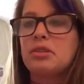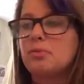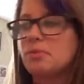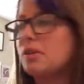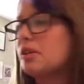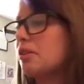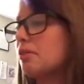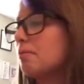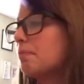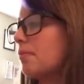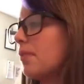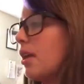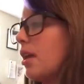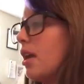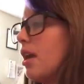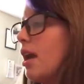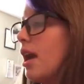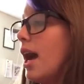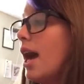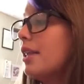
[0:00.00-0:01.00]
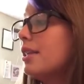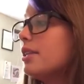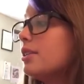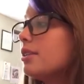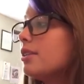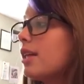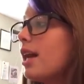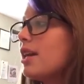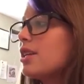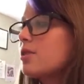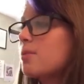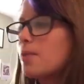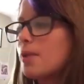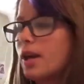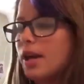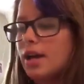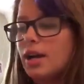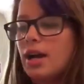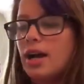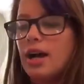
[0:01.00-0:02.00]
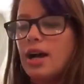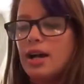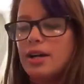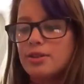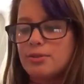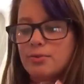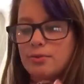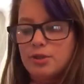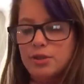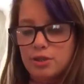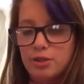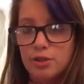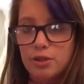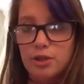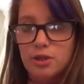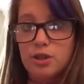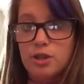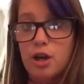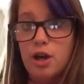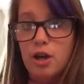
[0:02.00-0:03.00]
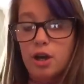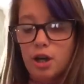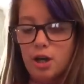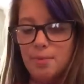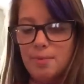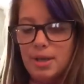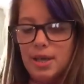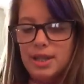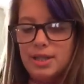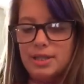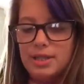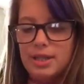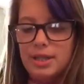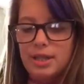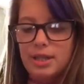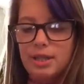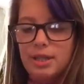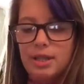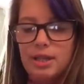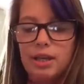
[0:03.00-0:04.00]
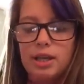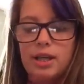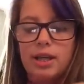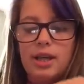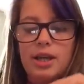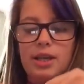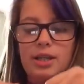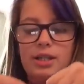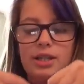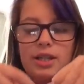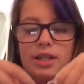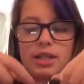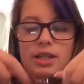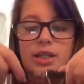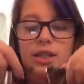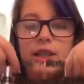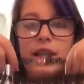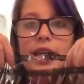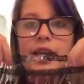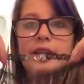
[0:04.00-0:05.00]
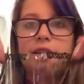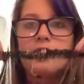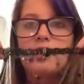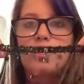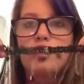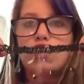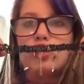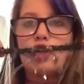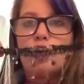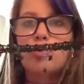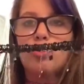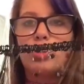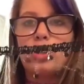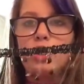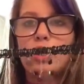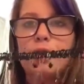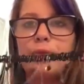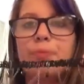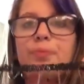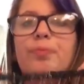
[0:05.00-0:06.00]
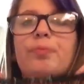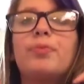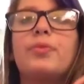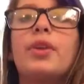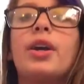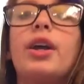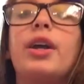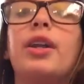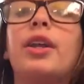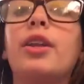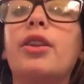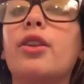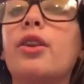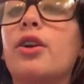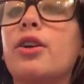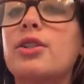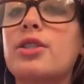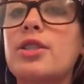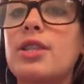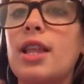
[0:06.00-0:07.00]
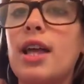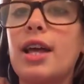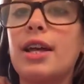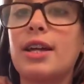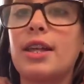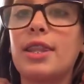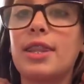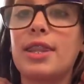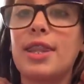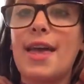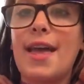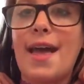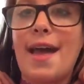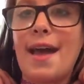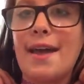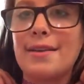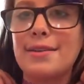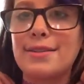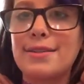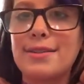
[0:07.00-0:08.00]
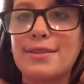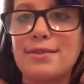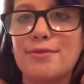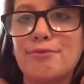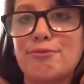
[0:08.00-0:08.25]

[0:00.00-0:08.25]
weird. And then the last one I got, which looks amazing, is this lace choker. And it looks like that.